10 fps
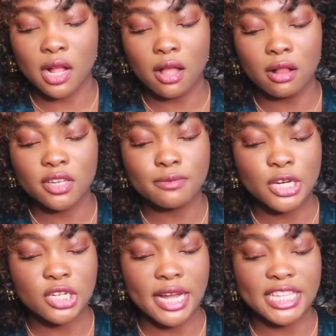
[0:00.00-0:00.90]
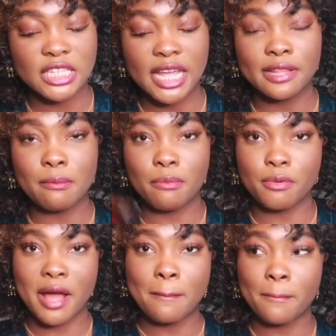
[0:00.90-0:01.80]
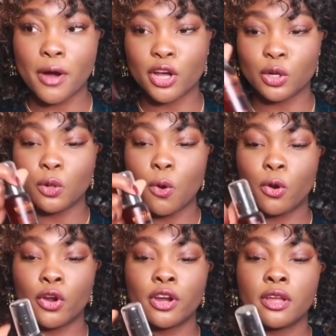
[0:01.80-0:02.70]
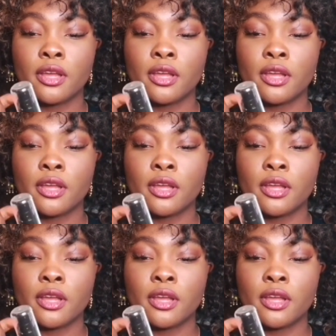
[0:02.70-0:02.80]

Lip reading: always make sure that it's in the brown bottle or